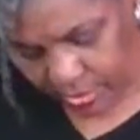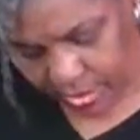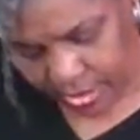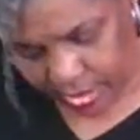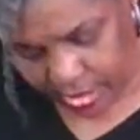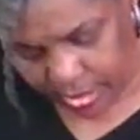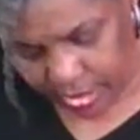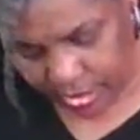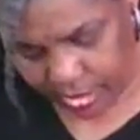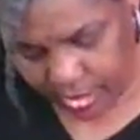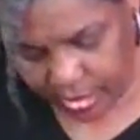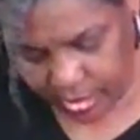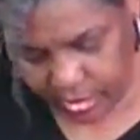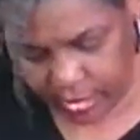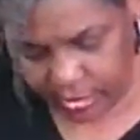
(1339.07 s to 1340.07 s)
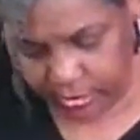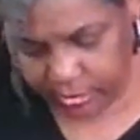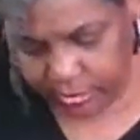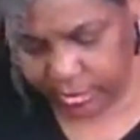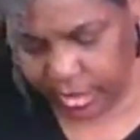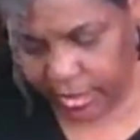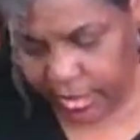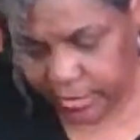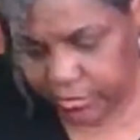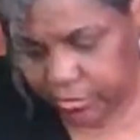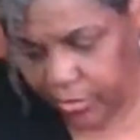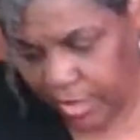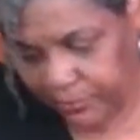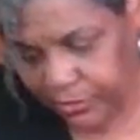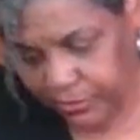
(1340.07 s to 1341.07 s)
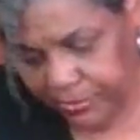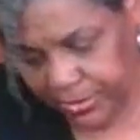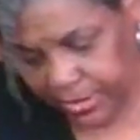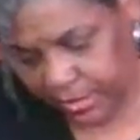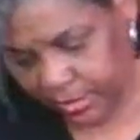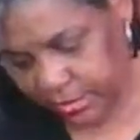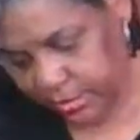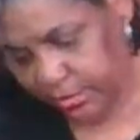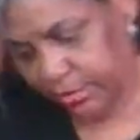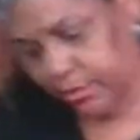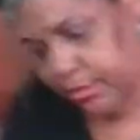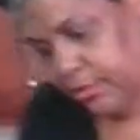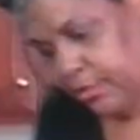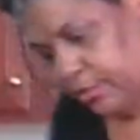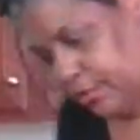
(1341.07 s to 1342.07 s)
Okay, looks like I dropped a piece.